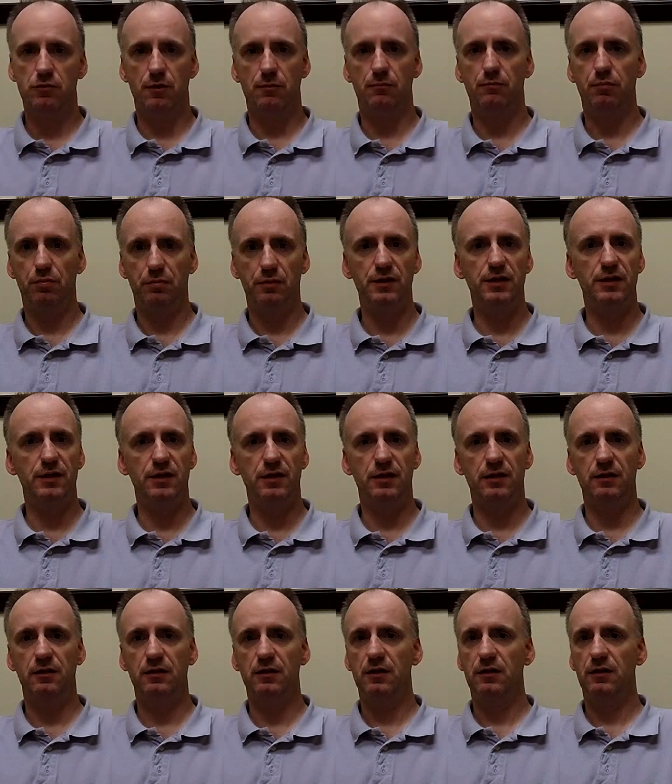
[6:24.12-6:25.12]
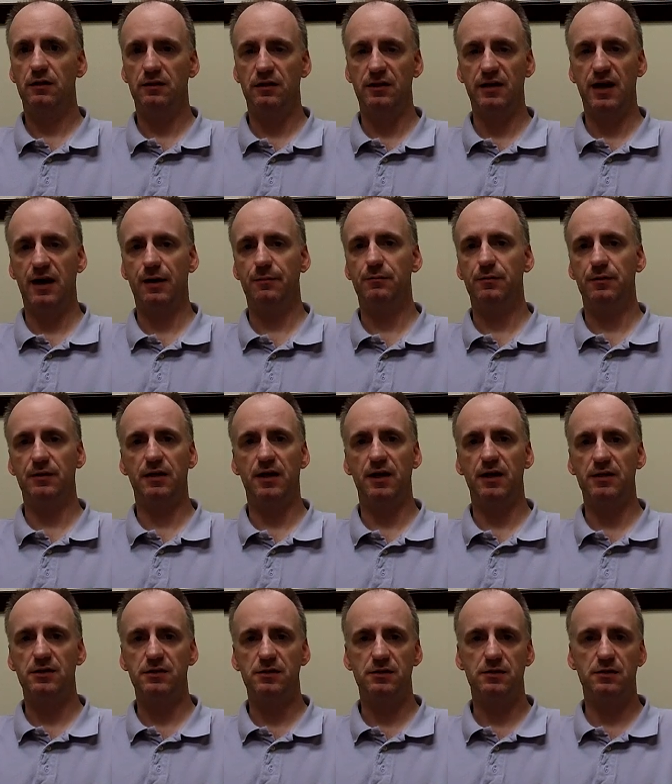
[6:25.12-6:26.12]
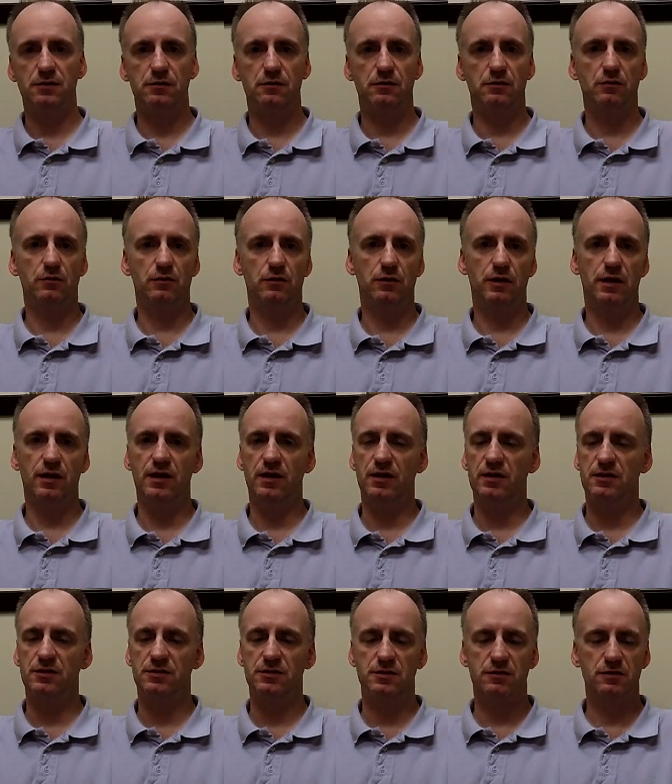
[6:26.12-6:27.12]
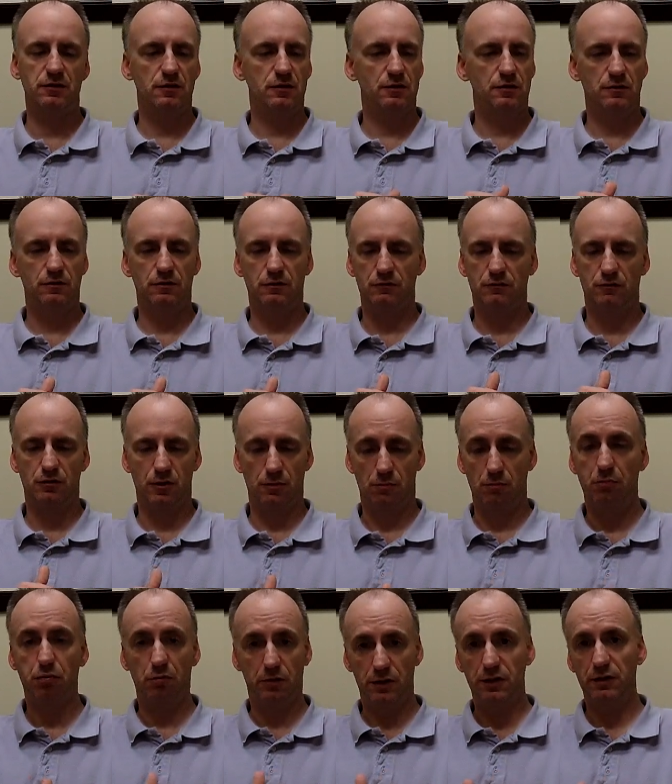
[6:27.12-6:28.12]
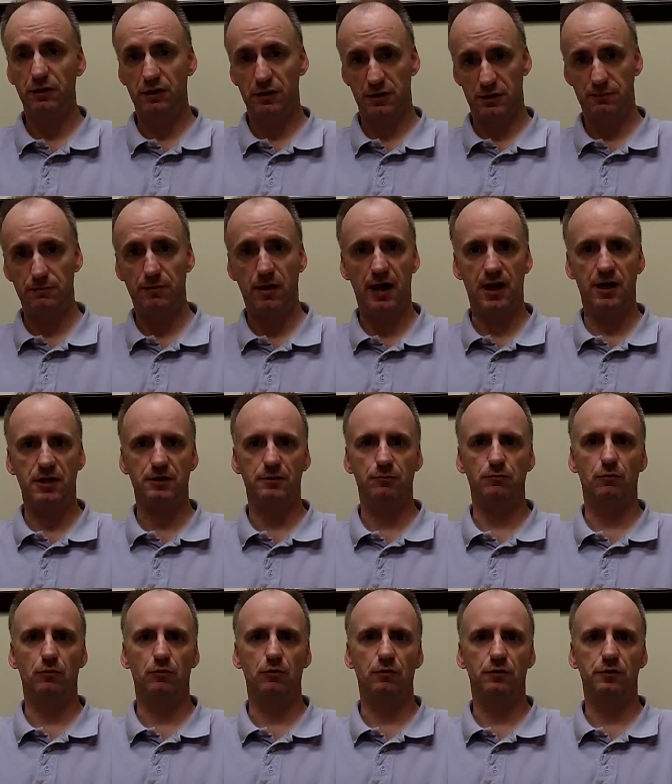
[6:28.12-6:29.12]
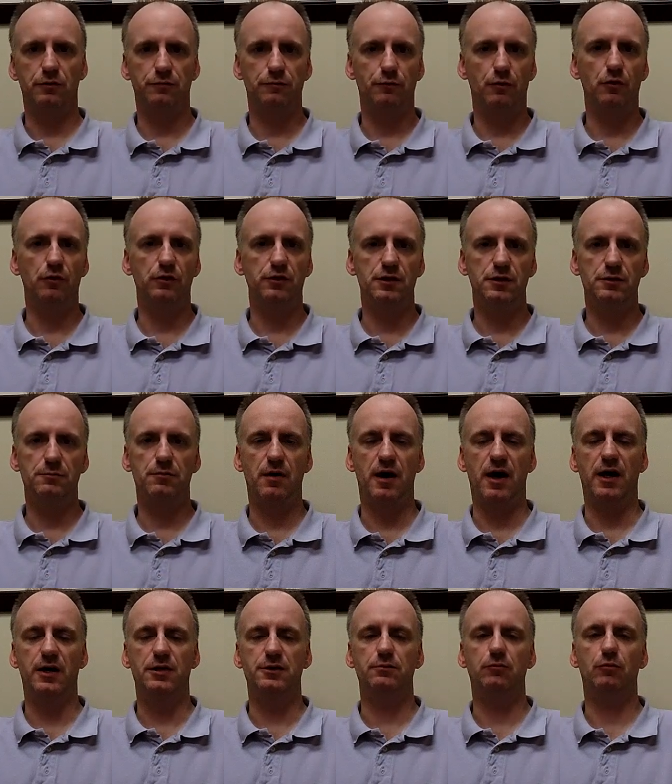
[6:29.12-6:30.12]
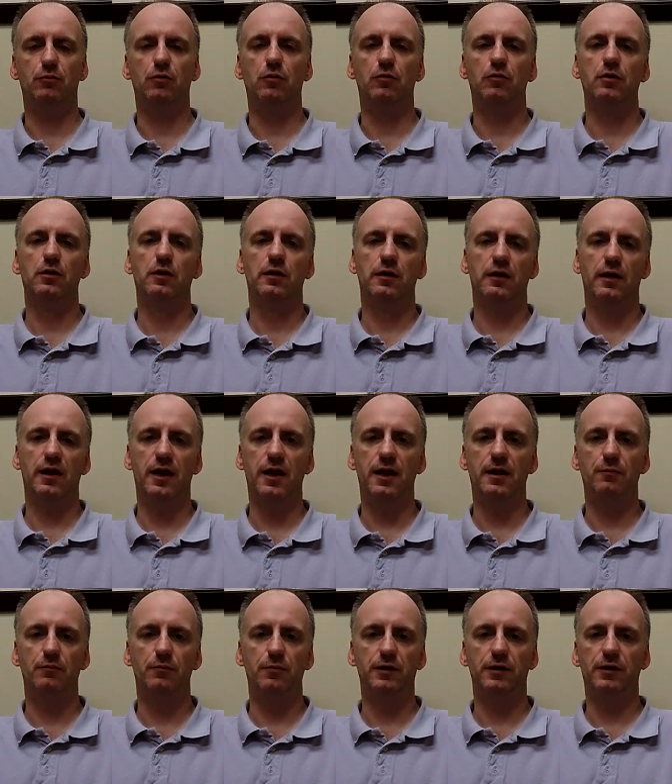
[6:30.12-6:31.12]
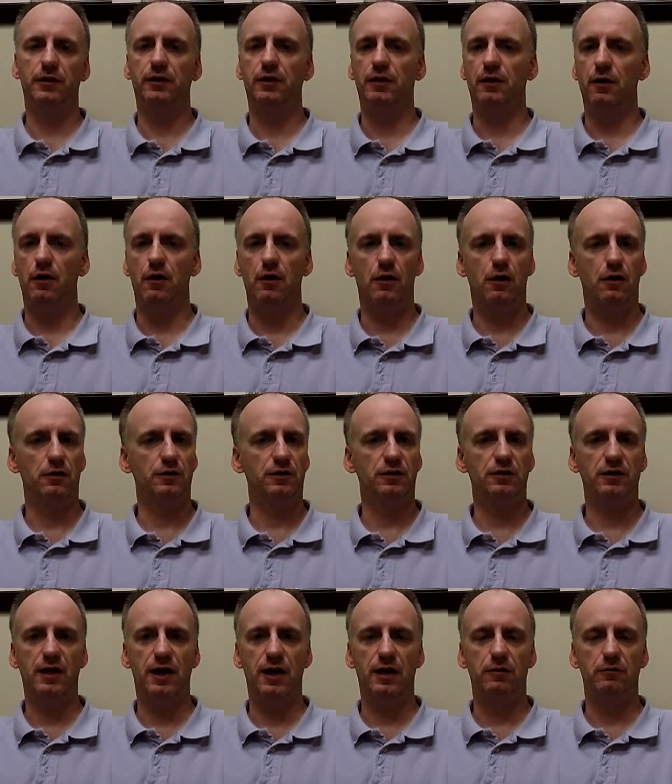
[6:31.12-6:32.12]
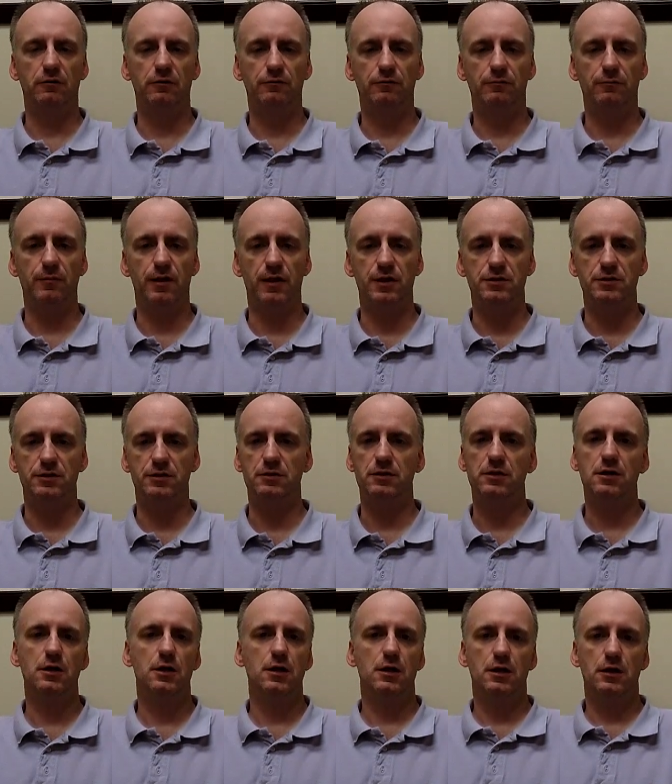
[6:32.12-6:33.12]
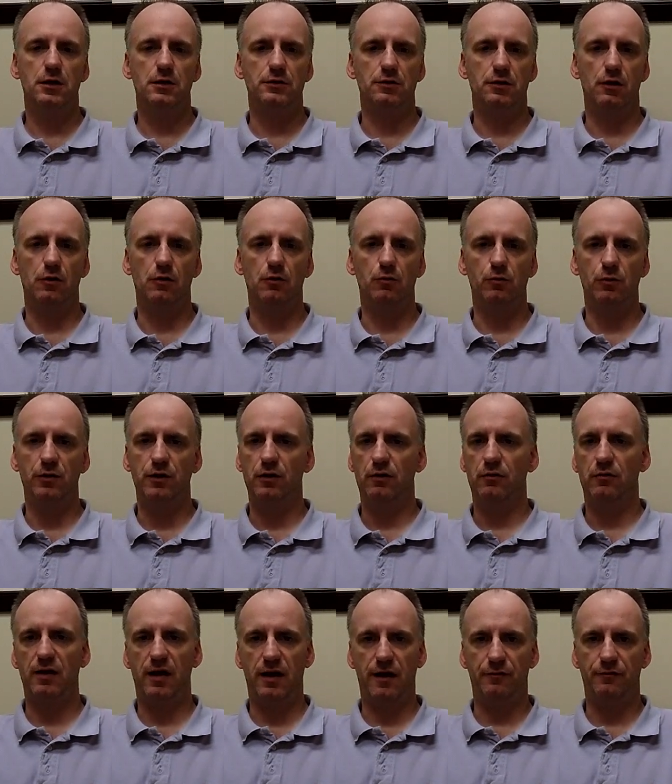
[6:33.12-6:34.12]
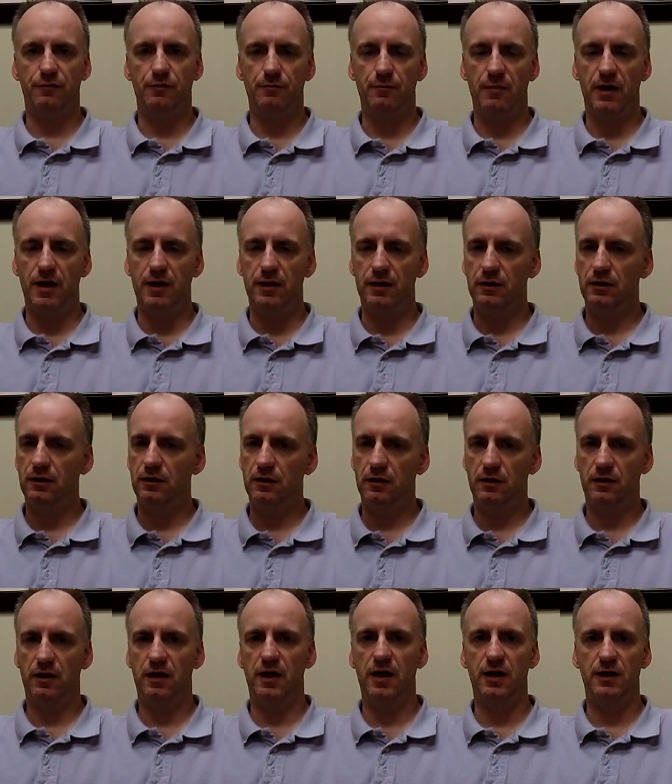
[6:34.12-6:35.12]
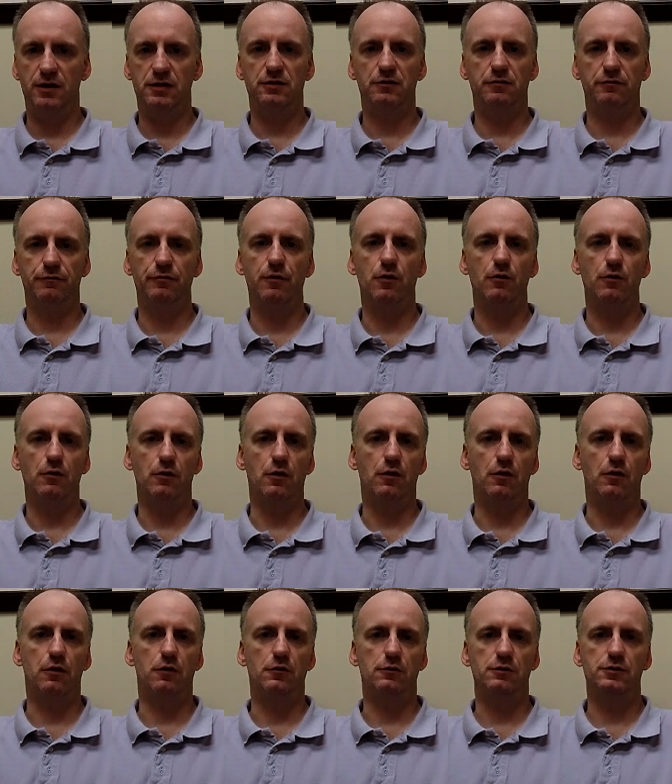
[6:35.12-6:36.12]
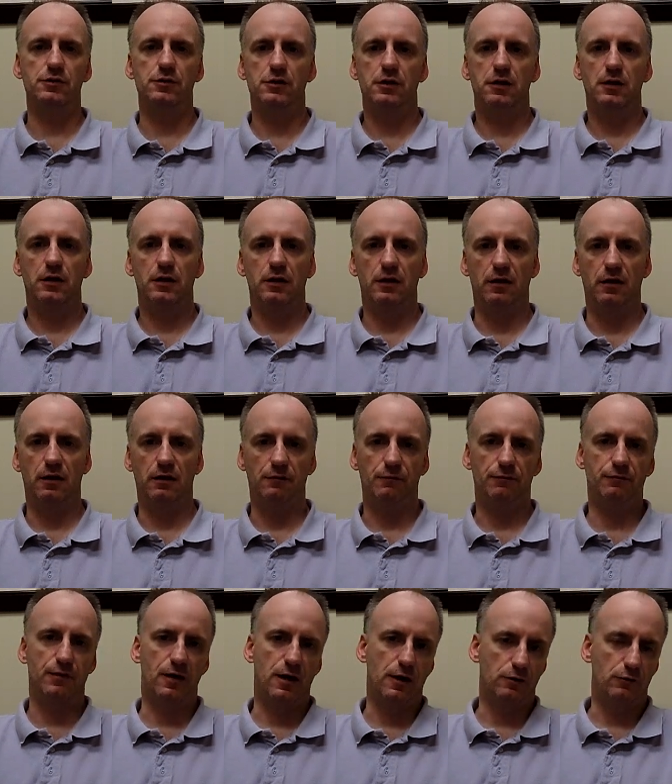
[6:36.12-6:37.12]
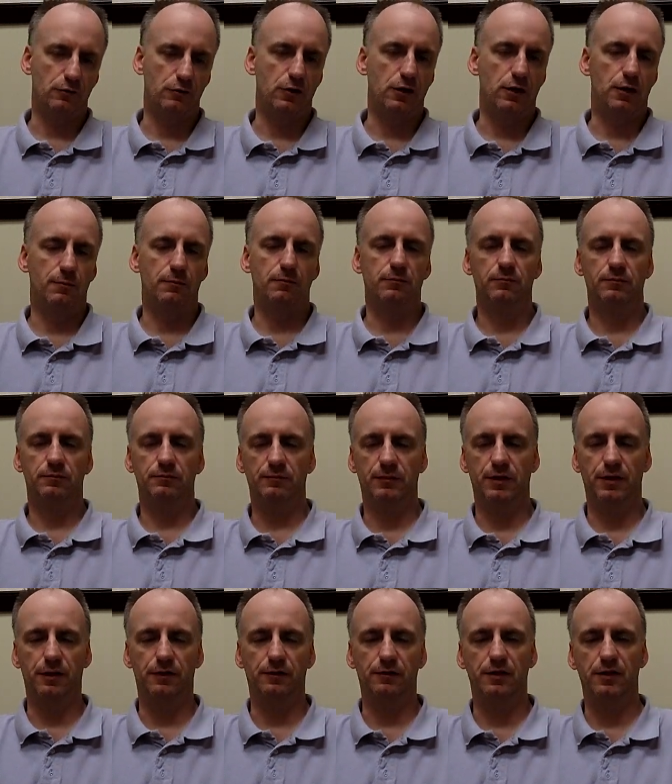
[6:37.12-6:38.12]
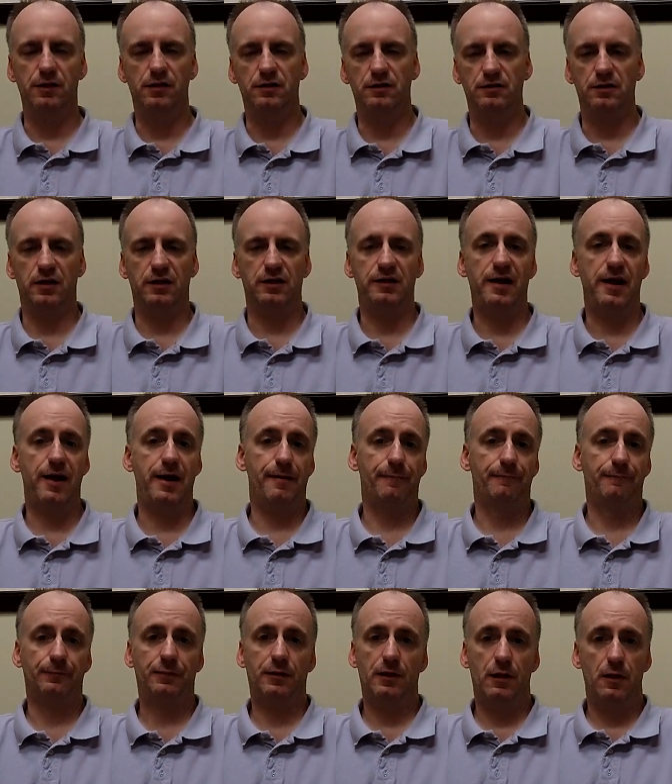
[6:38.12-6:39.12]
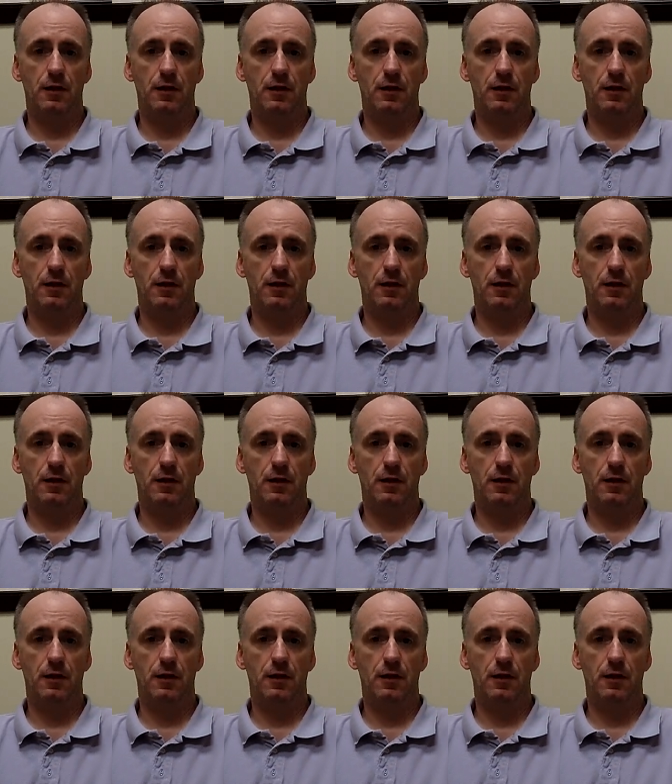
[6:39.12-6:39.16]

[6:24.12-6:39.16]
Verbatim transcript: completing the application as completely as possible, as fully as possible, and bringing in all the collateral information so we don't have to make extra phone calls and follow up and things like that.